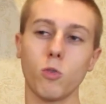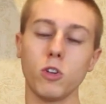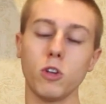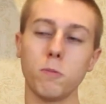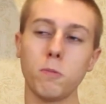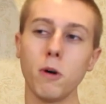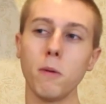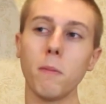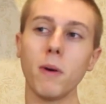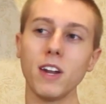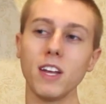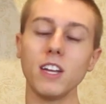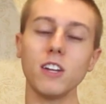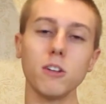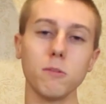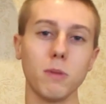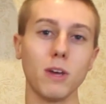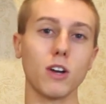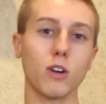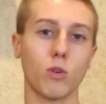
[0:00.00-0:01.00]
when you put money
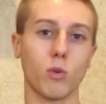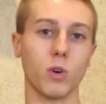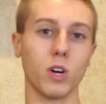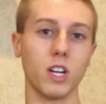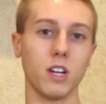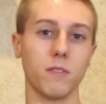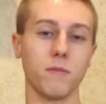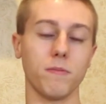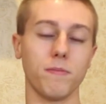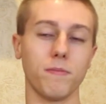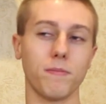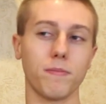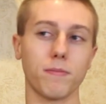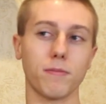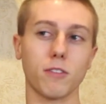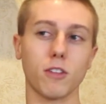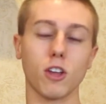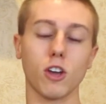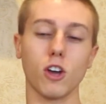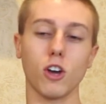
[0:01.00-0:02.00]
into Bitcoin,
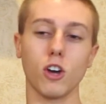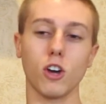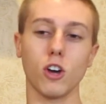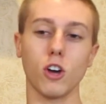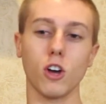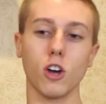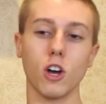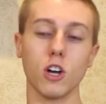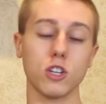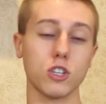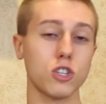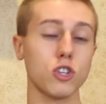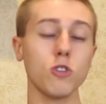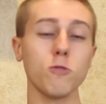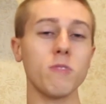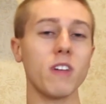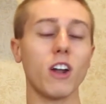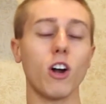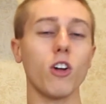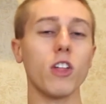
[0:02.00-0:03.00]

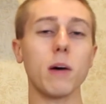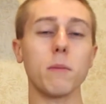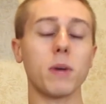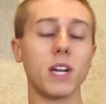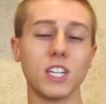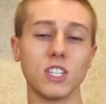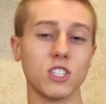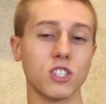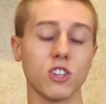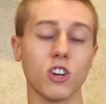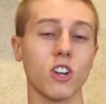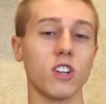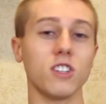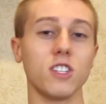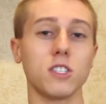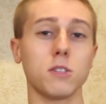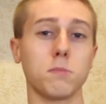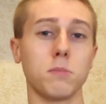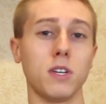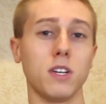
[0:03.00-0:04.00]
assume that all that money is just going
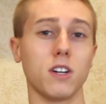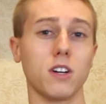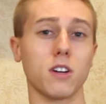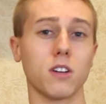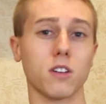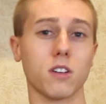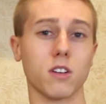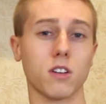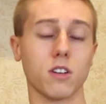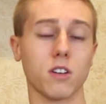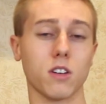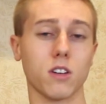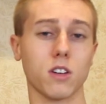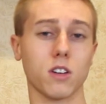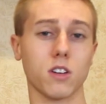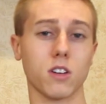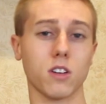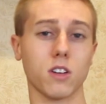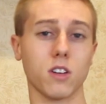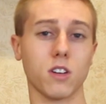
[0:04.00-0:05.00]
to disappear.
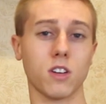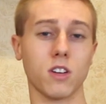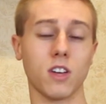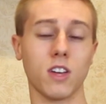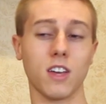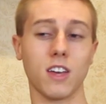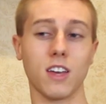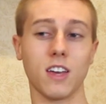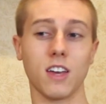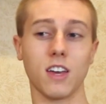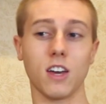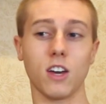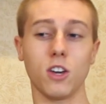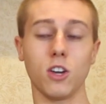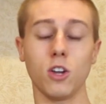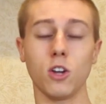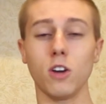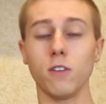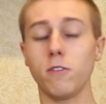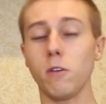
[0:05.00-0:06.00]

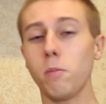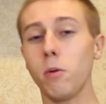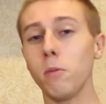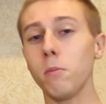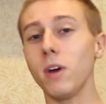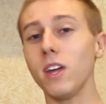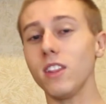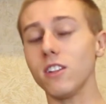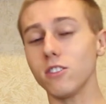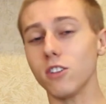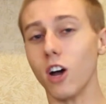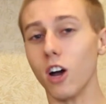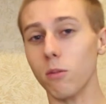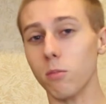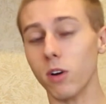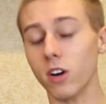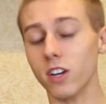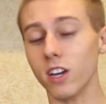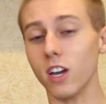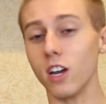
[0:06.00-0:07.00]
You know, if you put money in the
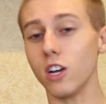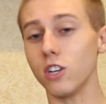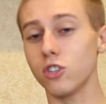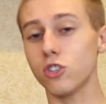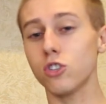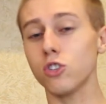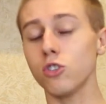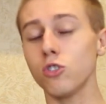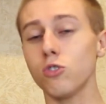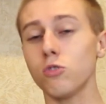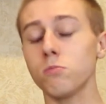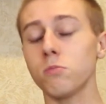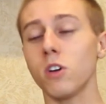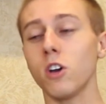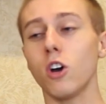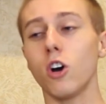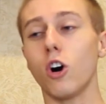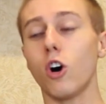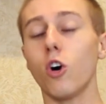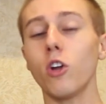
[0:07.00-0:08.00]
stock market,
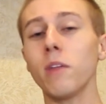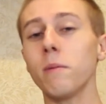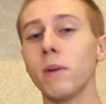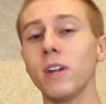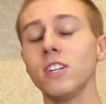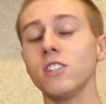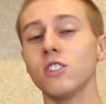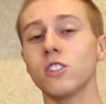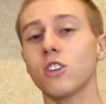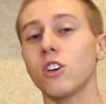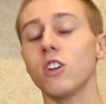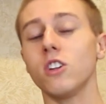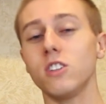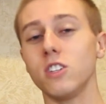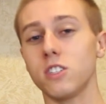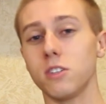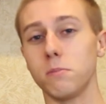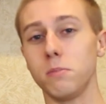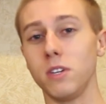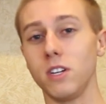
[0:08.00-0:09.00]
assume all that money is just going
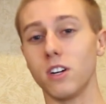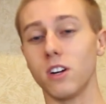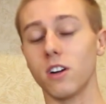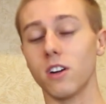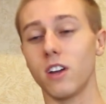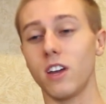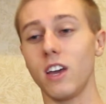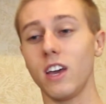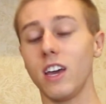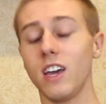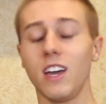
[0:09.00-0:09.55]
to disappear.